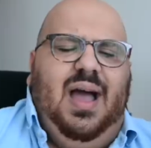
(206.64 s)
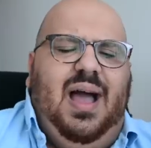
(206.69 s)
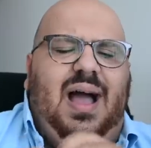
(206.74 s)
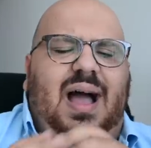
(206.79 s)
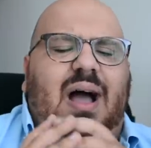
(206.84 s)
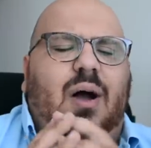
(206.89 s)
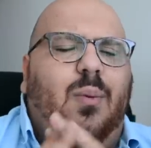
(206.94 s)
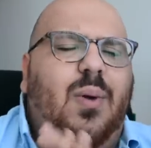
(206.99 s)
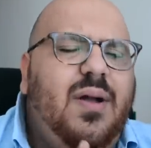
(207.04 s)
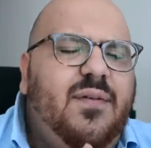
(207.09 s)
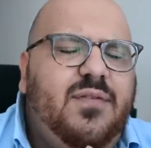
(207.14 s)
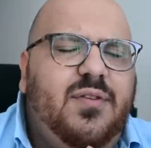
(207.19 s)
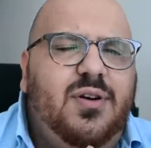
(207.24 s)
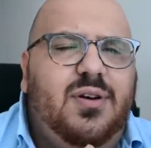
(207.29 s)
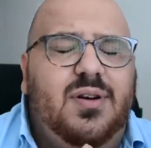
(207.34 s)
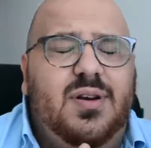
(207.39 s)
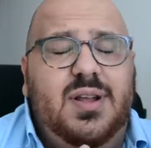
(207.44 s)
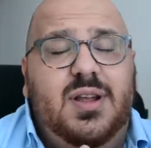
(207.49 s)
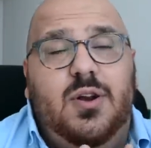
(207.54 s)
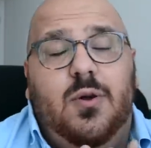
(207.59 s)

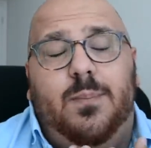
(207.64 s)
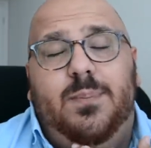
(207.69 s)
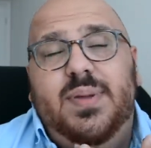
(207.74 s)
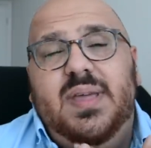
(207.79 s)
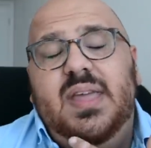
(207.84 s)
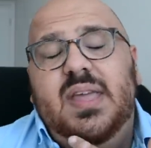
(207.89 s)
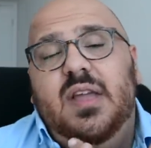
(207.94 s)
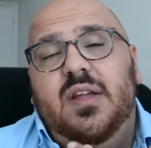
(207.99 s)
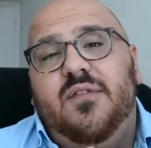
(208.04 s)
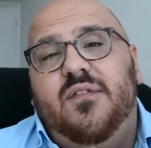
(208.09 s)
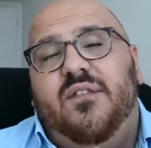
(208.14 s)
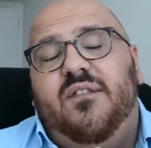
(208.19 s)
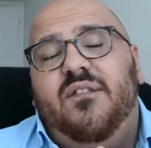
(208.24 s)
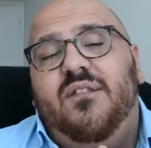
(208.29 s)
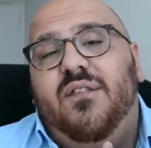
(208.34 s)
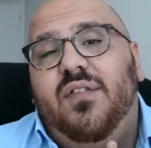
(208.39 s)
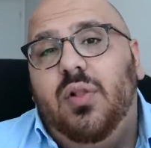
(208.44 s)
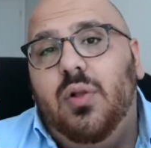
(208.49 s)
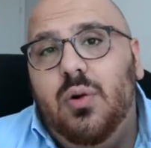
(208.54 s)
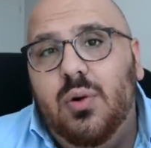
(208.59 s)
However, you know, being in
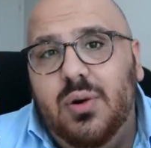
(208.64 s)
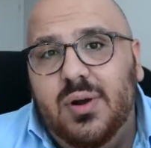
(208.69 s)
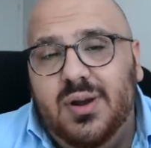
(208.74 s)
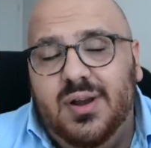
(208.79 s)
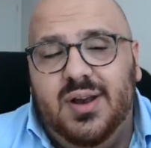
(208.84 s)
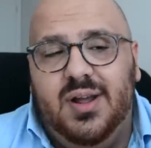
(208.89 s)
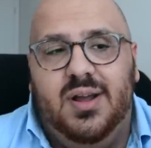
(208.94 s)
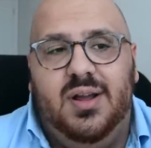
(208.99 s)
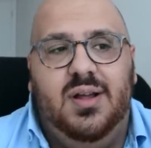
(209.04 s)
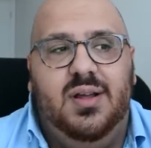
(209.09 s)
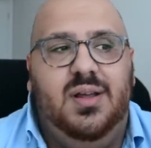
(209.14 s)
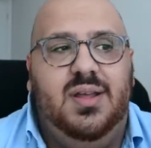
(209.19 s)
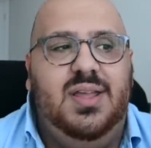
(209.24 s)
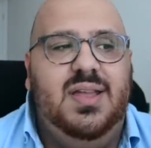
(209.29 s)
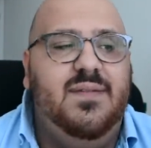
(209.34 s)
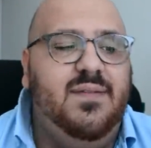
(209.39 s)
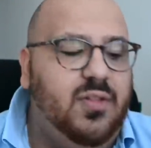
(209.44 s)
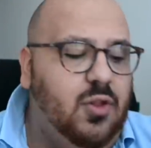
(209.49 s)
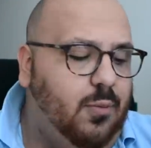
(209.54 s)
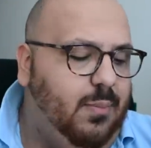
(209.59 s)
Florida,
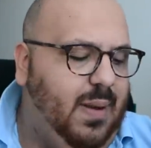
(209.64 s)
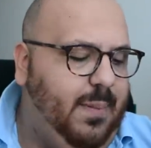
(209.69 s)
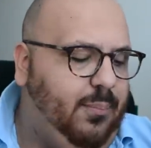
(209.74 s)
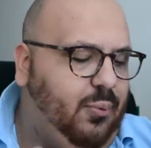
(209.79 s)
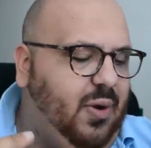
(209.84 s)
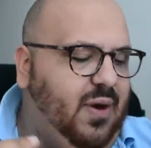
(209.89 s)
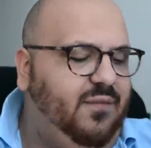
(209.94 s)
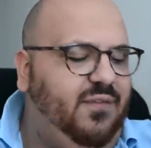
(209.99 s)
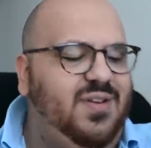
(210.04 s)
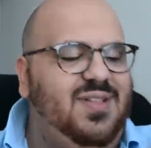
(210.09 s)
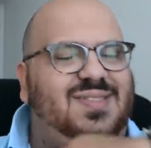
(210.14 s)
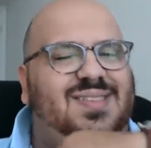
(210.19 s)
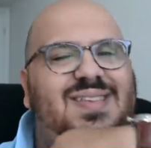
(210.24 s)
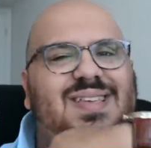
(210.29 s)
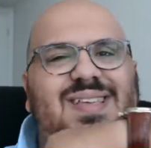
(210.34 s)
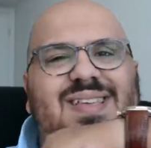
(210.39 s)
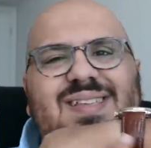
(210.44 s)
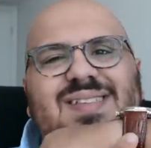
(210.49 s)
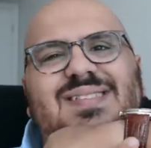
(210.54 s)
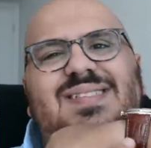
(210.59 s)
even though my preference
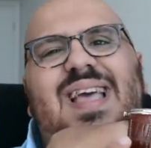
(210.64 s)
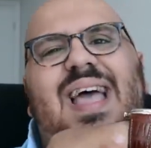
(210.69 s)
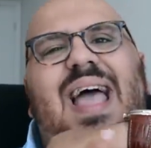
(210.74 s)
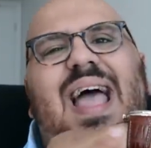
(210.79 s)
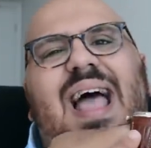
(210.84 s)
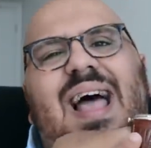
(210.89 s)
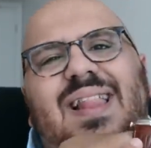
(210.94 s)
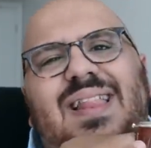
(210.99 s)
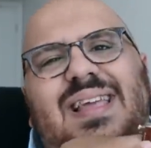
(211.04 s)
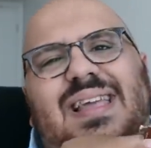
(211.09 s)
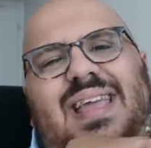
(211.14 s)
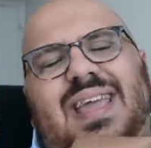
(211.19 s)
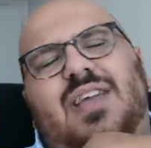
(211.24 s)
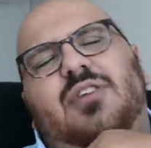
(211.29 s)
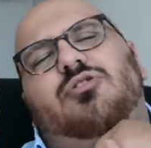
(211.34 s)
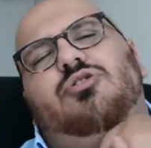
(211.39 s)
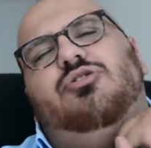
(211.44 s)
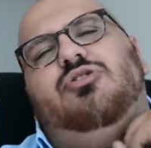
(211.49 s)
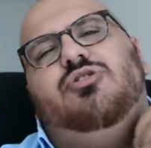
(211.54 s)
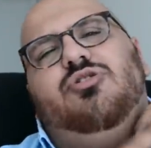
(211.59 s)
is
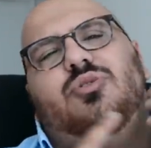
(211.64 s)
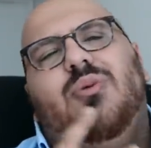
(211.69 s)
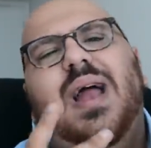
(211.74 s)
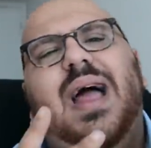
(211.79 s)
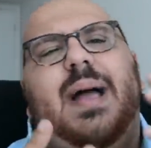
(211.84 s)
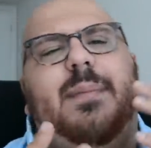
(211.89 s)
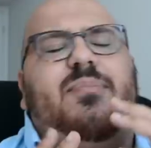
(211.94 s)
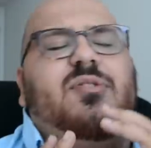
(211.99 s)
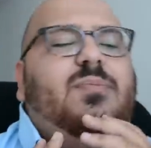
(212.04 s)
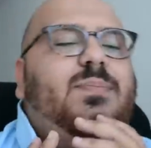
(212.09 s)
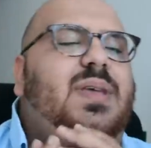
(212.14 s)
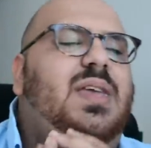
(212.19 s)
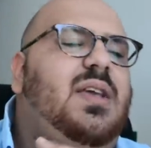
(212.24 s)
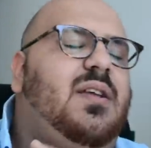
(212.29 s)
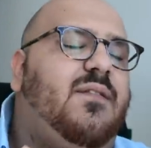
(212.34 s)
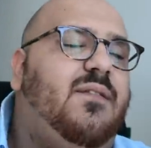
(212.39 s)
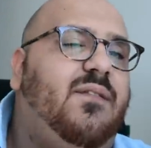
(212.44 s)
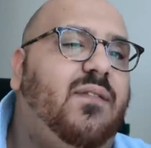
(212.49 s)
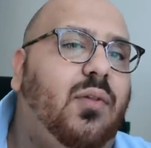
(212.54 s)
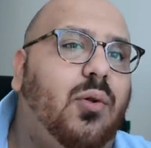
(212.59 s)
alligator straps, being
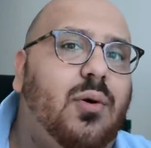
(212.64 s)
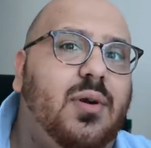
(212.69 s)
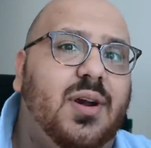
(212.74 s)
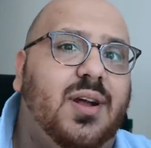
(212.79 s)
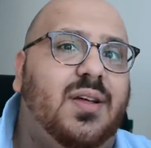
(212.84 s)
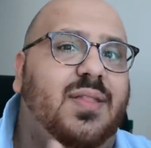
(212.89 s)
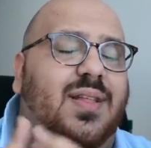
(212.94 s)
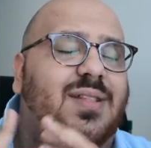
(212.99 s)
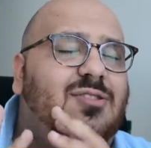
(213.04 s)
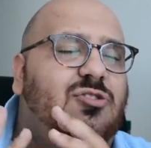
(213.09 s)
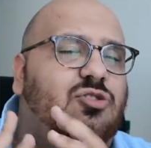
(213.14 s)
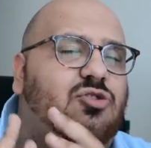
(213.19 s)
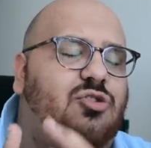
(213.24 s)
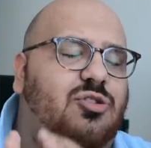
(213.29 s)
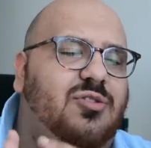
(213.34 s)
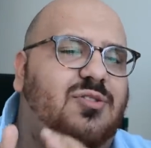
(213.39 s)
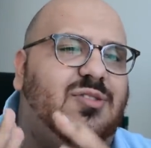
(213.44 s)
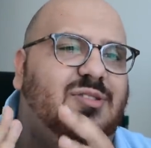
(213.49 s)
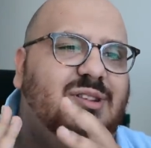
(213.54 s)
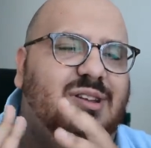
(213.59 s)
in Florida, that's
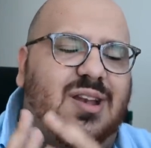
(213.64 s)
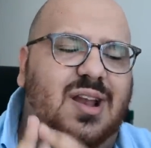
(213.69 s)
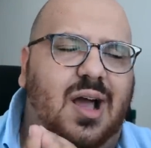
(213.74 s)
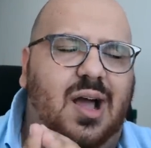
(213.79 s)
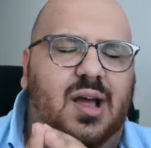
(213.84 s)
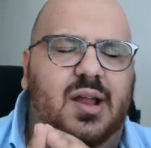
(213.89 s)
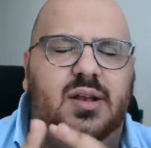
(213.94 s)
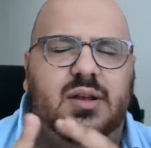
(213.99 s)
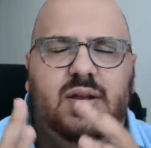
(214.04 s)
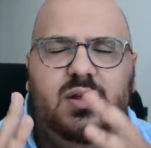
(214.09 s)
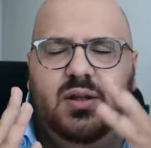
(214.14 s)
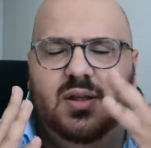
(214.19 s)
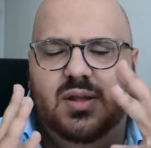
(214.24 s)
just not